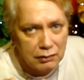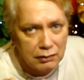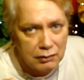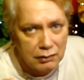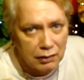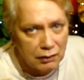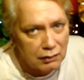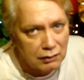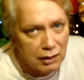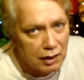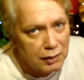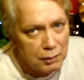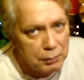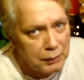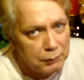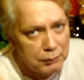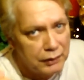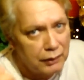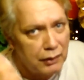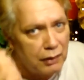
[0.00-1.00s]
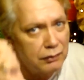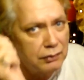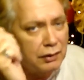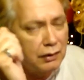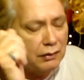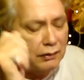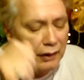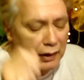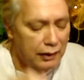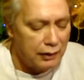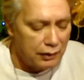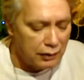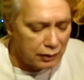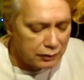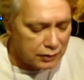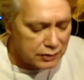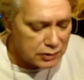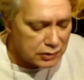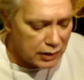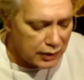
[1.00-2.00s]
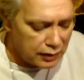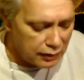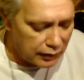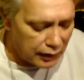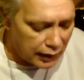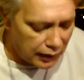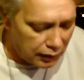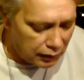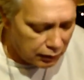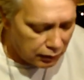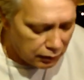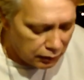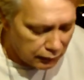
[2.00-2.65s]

You know, a lot of people don't know that, understand that.